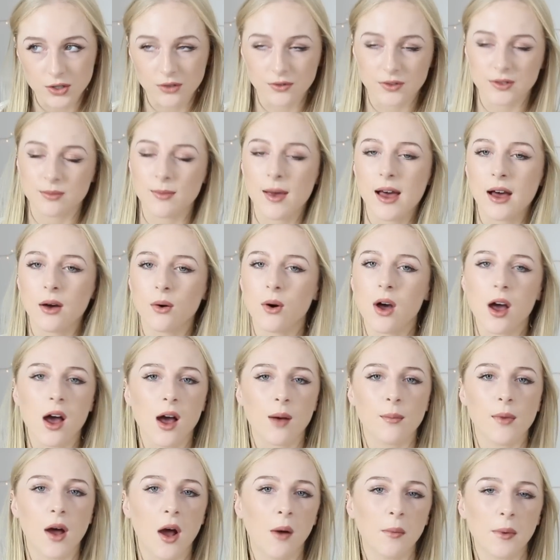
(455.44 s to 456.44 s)
of smell.
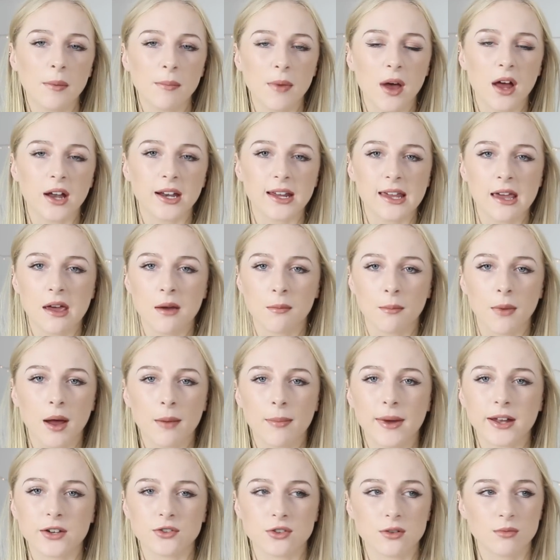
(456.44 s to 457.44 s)
I'll be burning it in
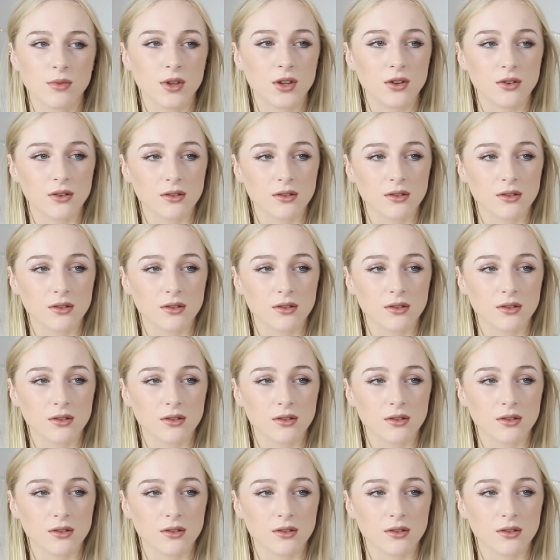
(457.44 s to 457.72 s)
my bedroom and